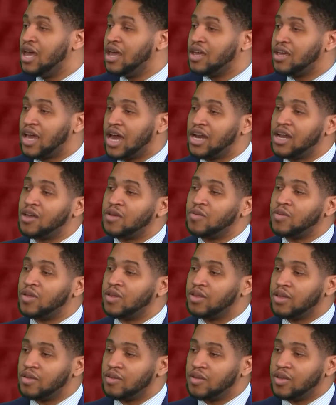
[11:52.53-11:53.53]
kind of
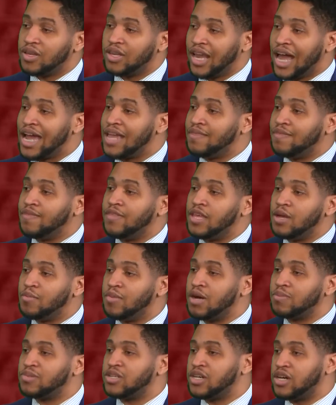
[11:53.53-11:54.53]
lighten them
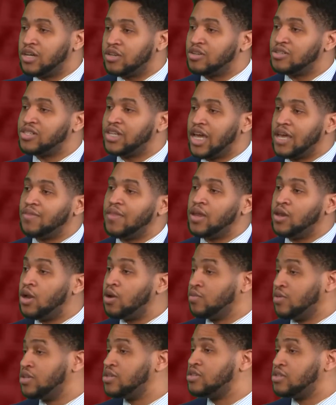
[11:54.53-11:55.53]
up to understand that, no,
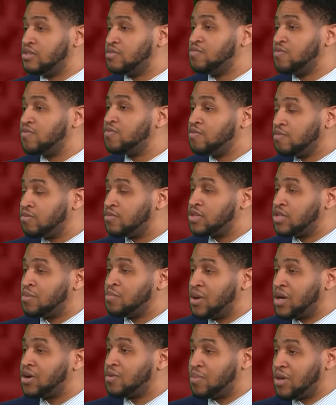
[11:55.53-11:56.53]
this is to
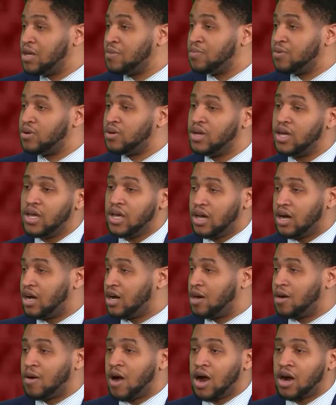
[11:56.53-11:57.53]
better people.
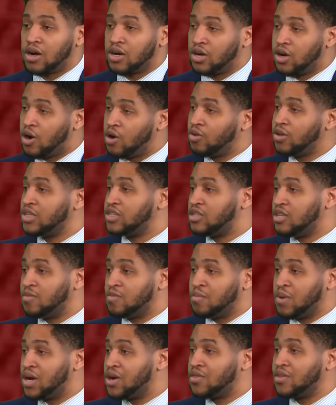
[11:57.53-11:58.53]
Our goal is to
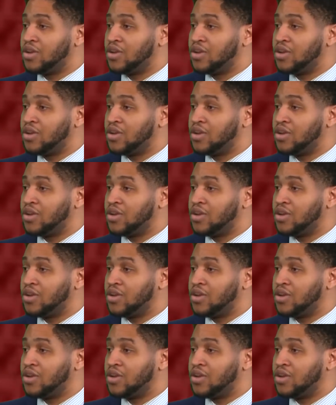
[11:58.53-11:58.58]
better the